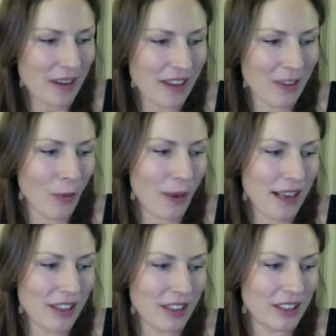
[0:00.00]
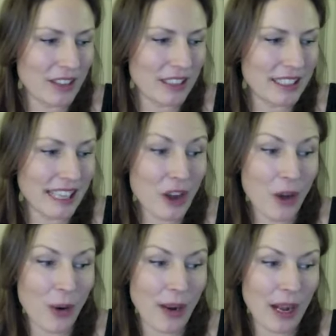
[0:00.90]
What did I
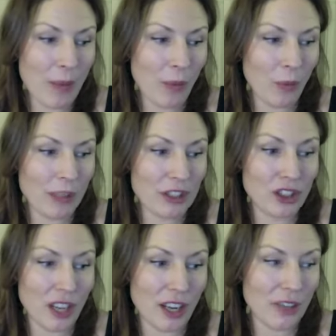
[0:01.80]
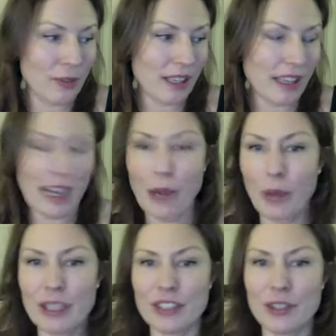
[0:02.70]
know which genre I
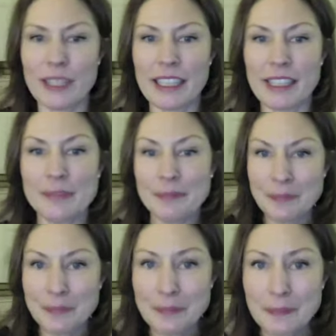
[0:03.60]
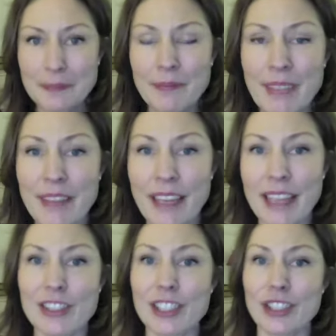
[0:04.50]
wanted to write? The
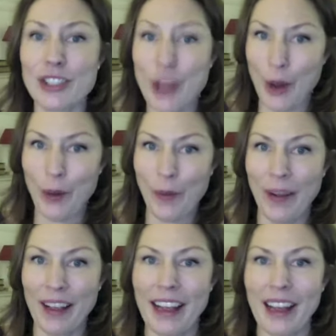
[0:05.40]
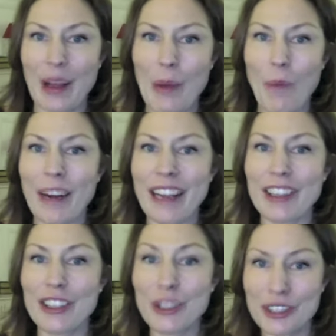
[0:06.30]
answer is no. What I
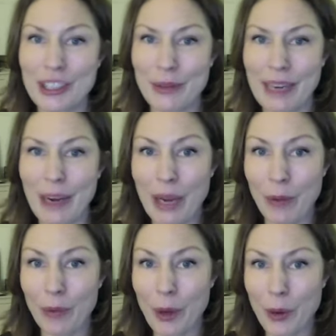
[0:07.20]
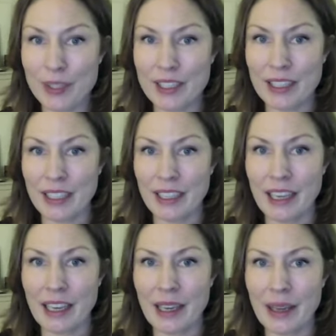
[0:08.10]
usually write, what I wrote
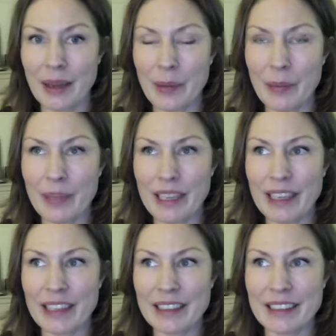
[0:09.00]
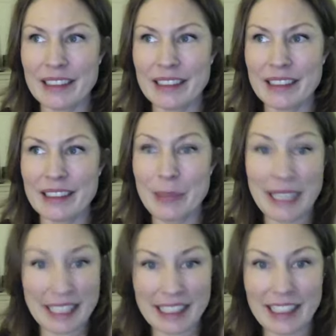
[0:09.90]
in the
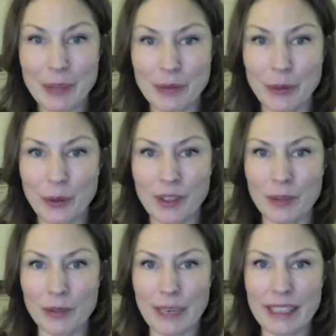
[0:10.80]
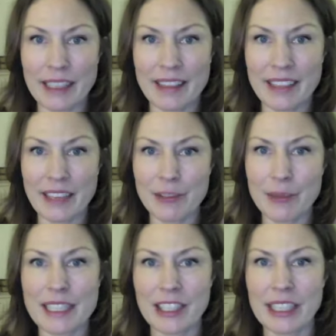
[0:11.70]
beginning, before writing the Die For Me
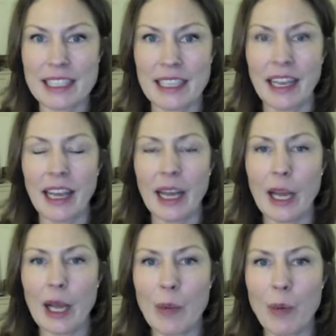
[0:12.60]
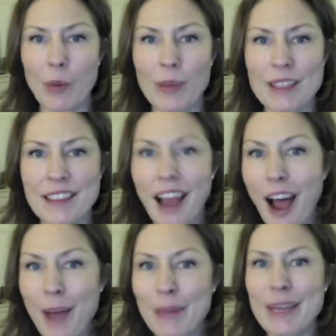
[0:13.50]
series, was
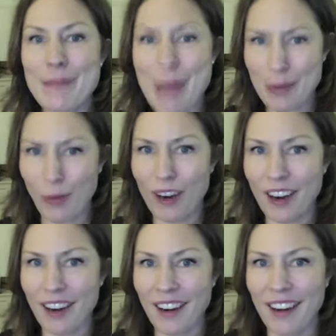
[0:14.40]
comedy memoir.